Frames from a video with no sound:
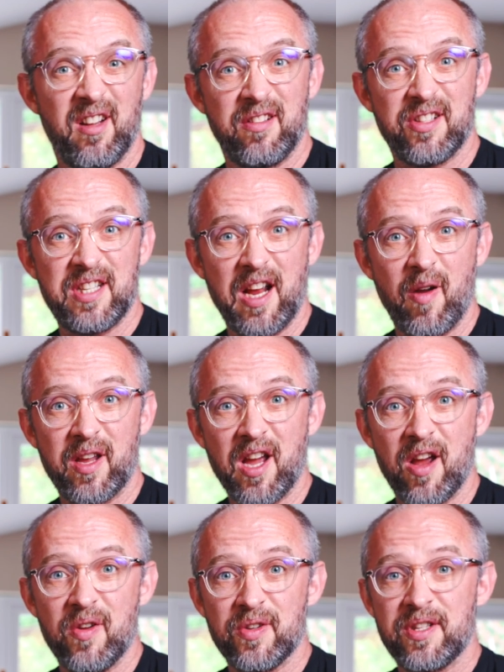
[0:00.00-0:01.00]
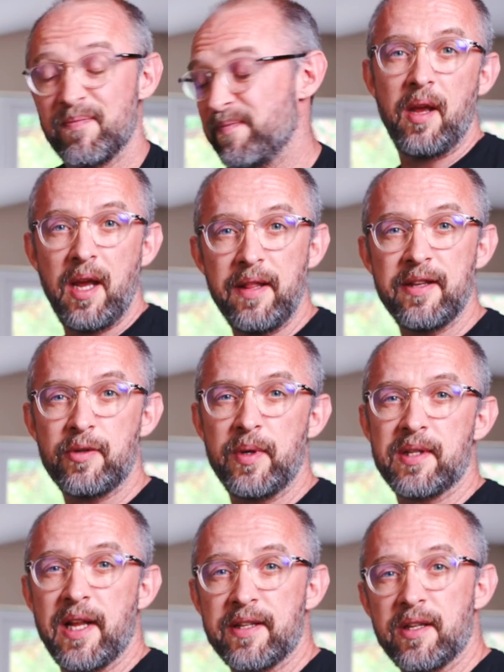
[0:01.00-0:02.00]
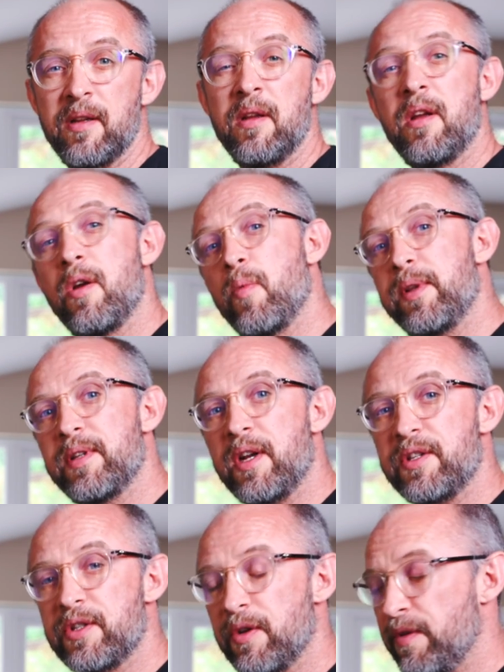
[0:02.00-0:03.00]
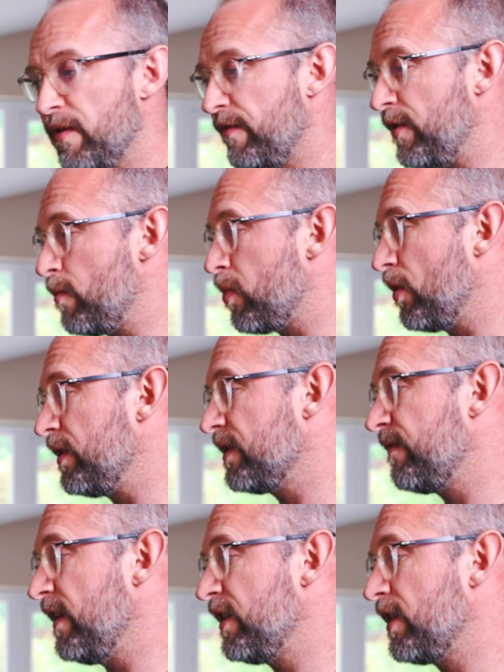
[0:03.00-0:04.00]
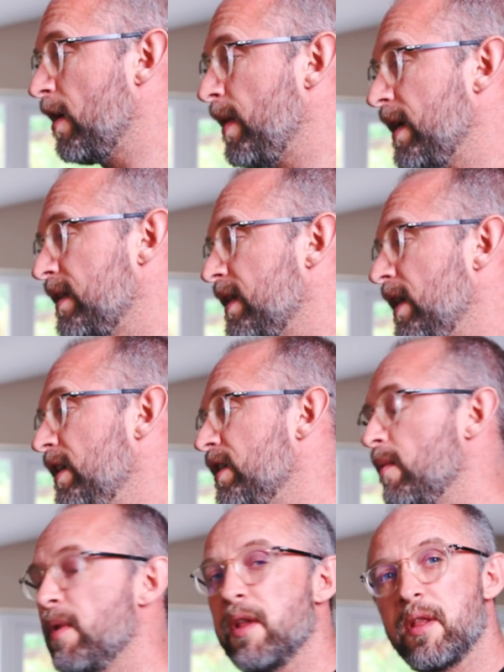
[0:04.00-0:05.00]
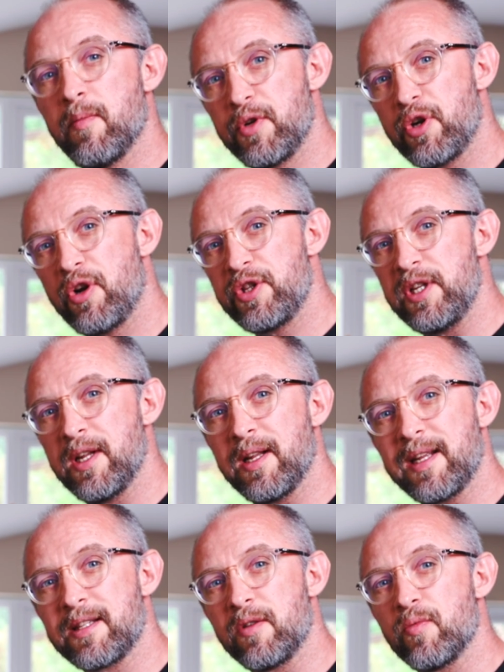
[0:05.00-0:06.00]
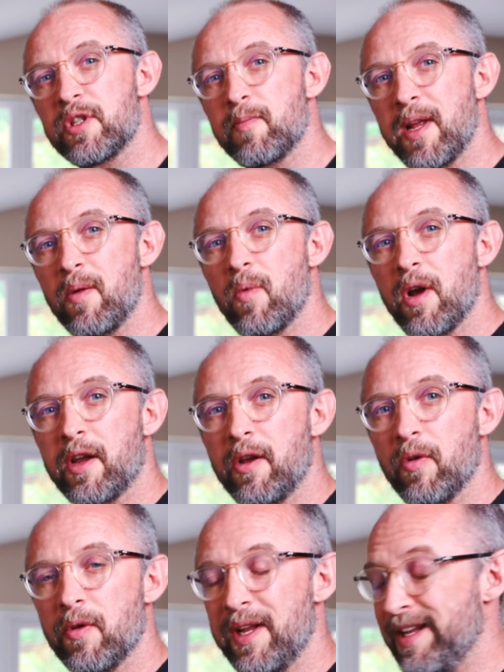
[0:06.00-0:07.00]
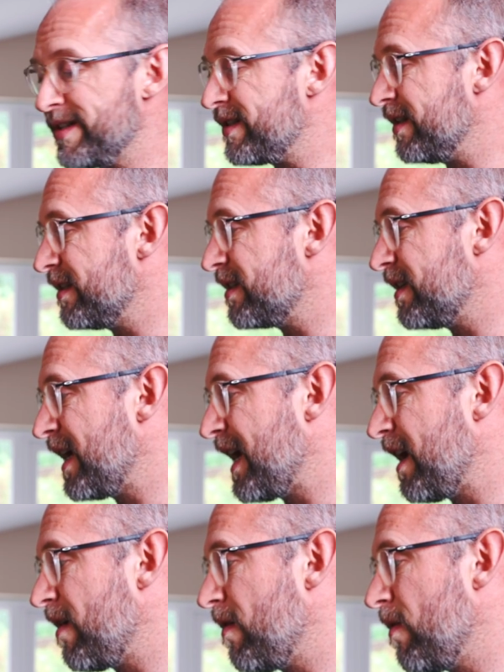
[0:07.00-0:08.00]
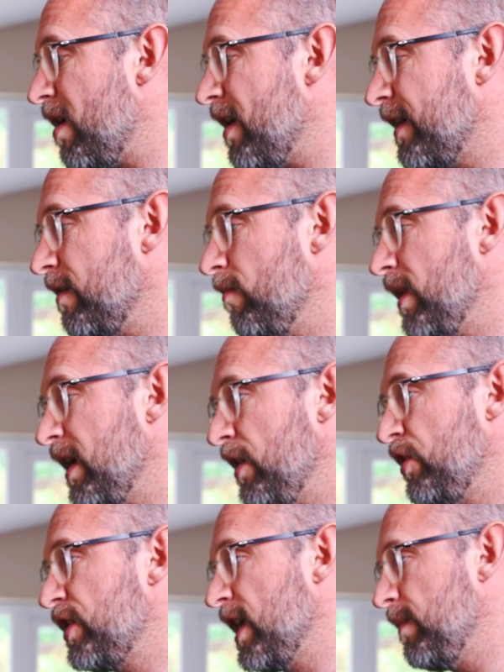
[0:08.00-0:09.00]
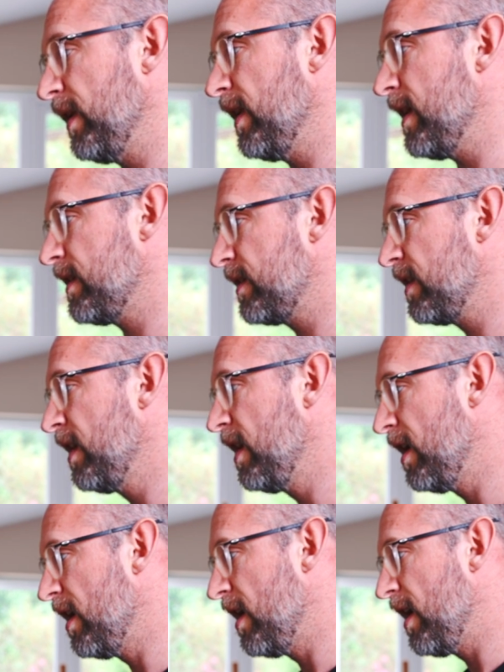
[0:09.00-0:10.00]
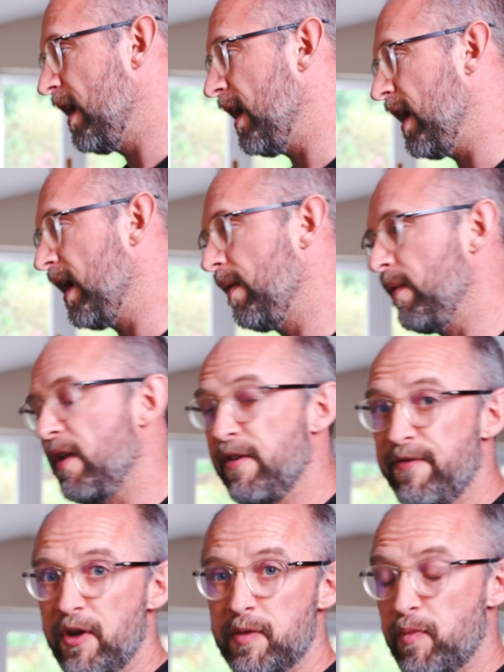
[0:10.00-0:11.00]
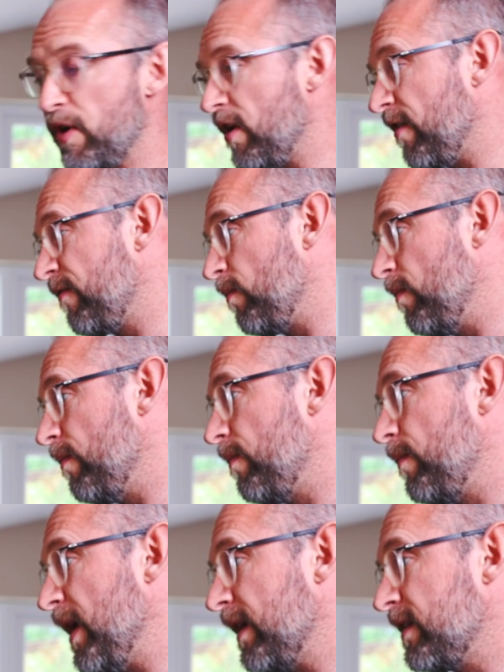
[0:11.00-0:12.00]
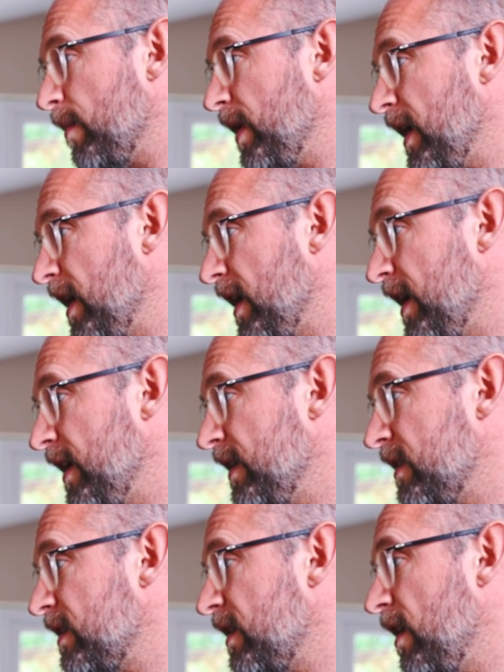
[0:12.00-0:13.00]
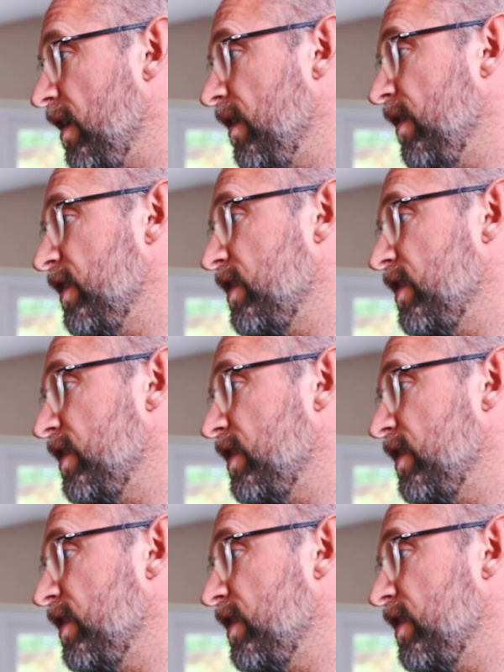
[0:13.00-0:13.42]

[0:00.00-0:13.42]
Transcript: see how it goes. In this week's lesson, we touched on a few points finishing up Anastasia, but the majority of the lesson was spent working on Innocence and how I can begin shaping this. And the first point I've picked up here is the